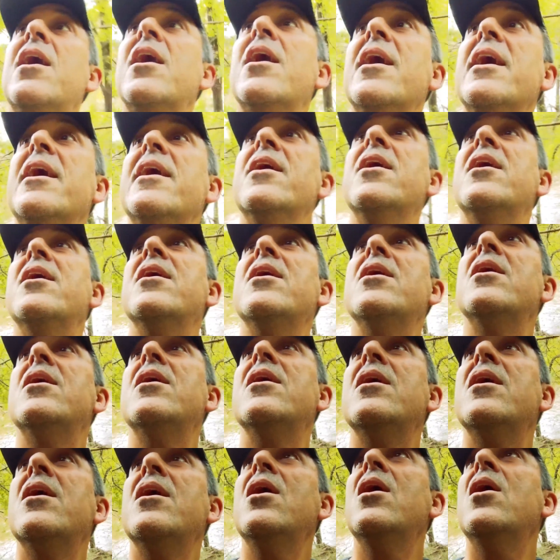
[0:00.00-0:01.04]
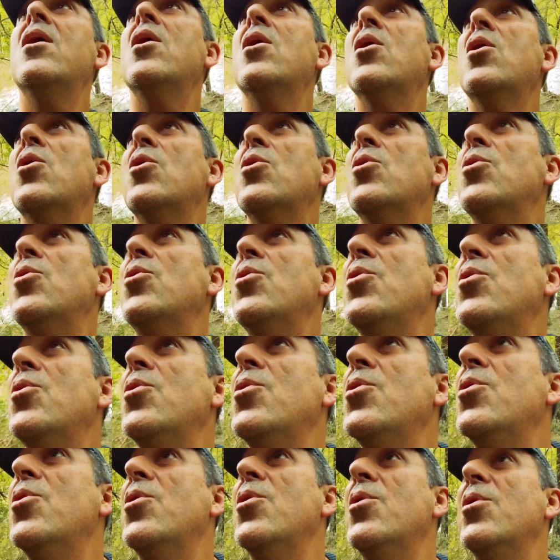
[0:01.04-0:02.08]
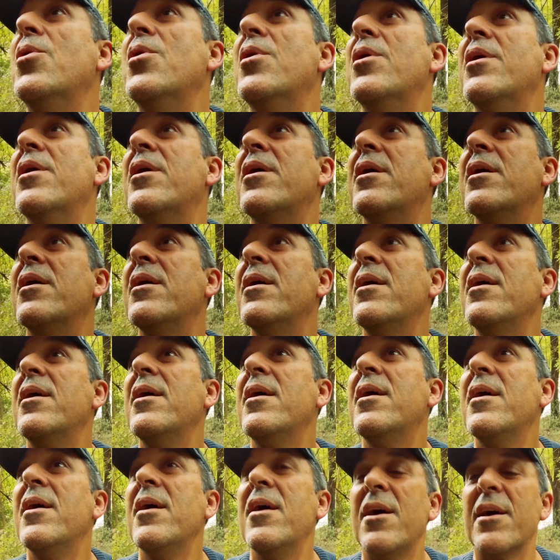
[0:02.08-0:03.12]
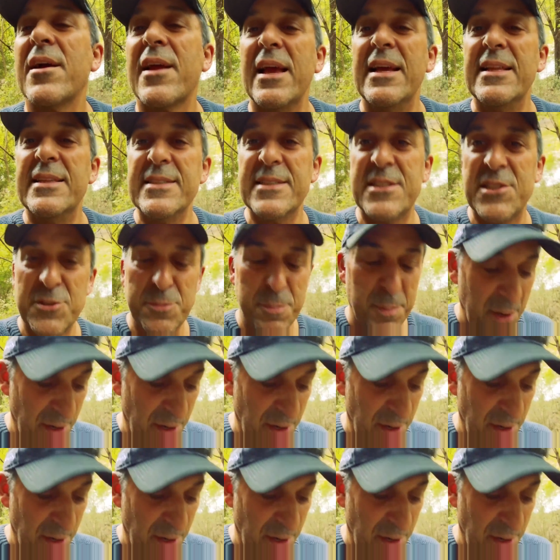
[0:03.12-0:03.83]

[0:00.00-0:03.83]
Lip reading: All right. Ooh. Okay, this is